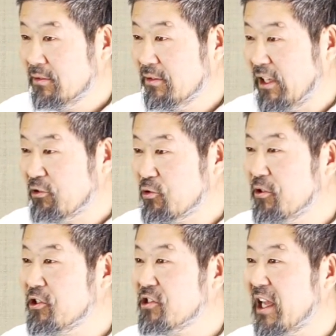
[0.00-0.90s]
Now do you
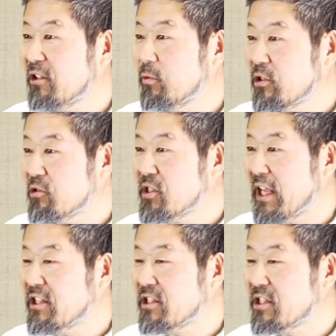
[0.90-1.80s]
understand? When you
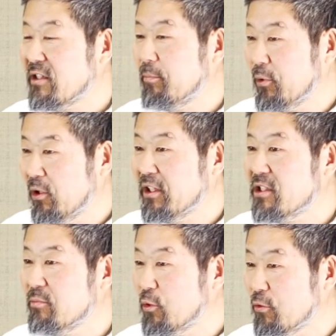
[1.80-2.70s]
say this, the
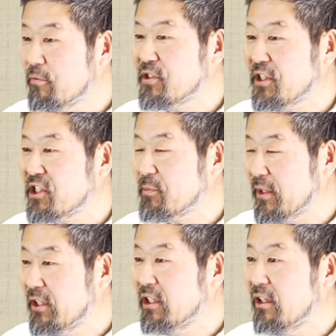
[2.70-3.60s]
bullet moves in
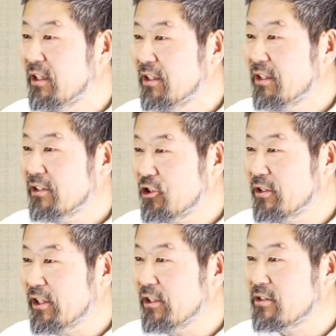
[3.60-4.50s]
speed,
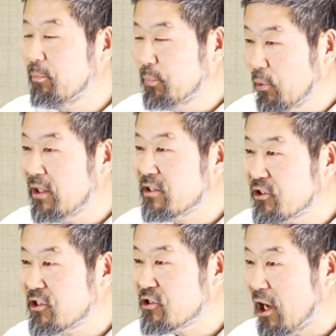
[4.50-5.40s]
the bullet
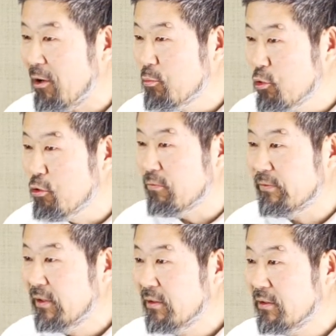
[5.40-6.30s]
does not move.
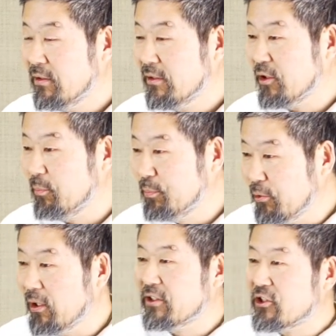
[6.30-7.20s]
The
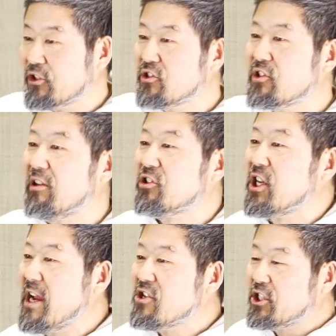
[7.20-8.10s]
bullet does not
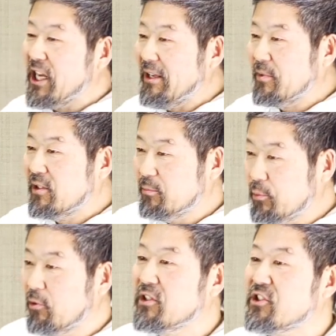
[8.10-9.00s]
change shape. The
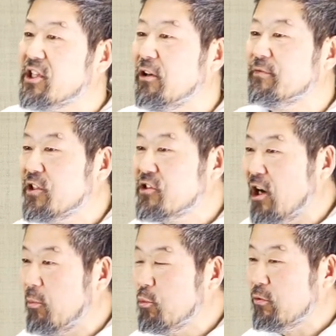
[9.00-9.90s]
bullet itself does
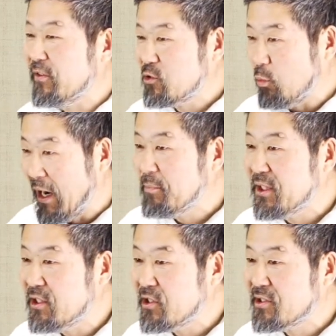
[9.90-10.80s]
not move. It's one
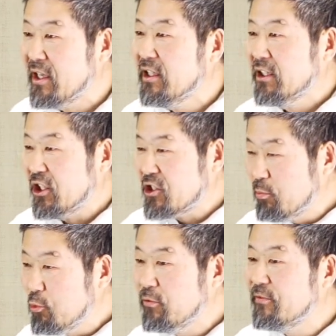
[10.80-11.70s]
piece. It's
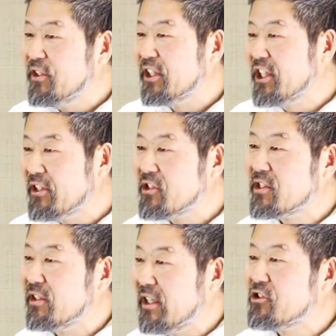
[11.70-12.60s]
moved
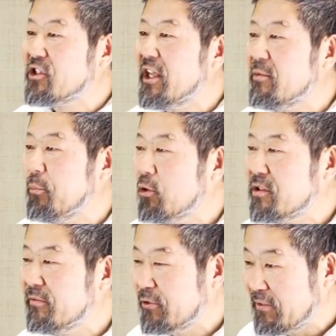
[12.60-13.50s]
against, let's say, the point
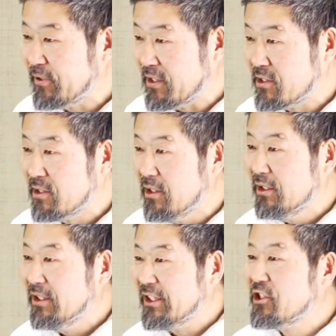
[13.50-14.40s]
of reference.
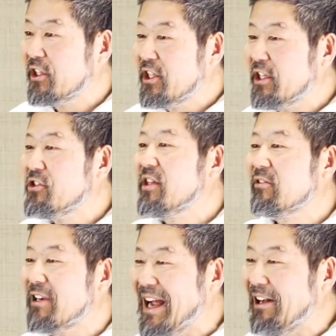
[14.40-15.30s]
It's against the
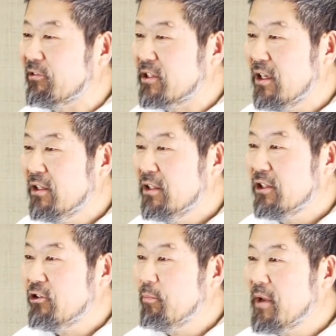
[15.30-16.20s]
ground.
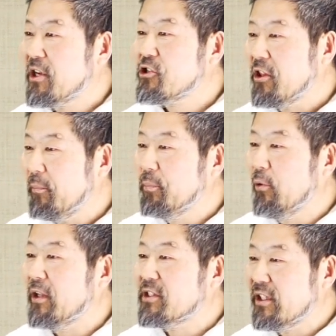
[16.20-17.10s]
You measure the
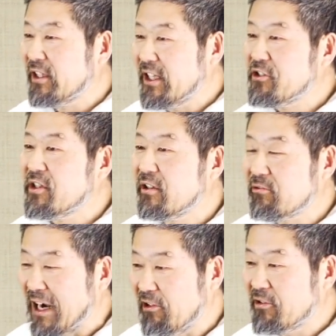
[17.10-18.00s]
bullet against the
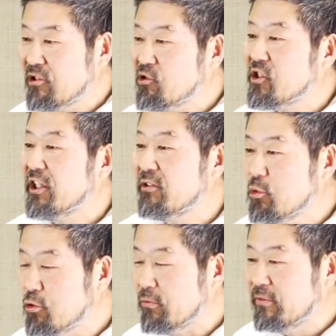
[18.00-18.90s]
ground, you see it
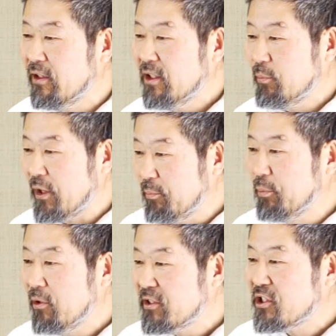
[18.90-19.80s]
move. But the
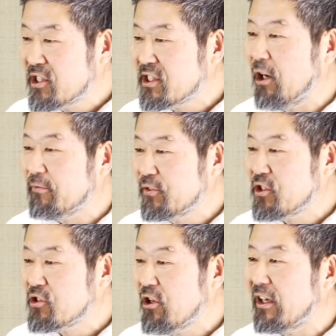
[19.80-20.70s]
bullet itself
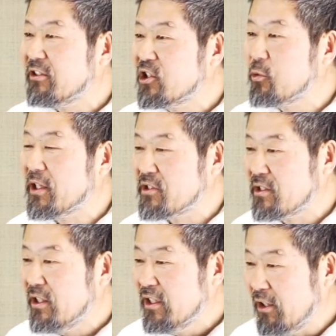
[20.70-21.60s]
does not twist.
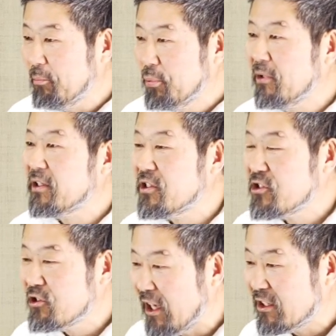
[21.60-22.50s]
The bullet
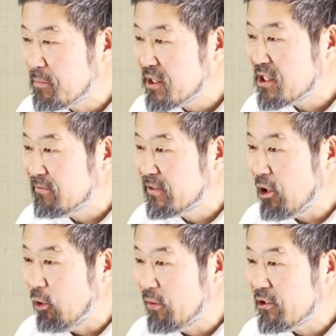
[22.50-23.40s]
is not a piece of
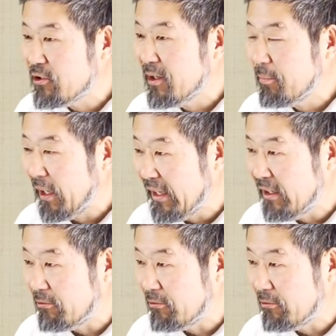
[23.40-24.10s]
dough that you can play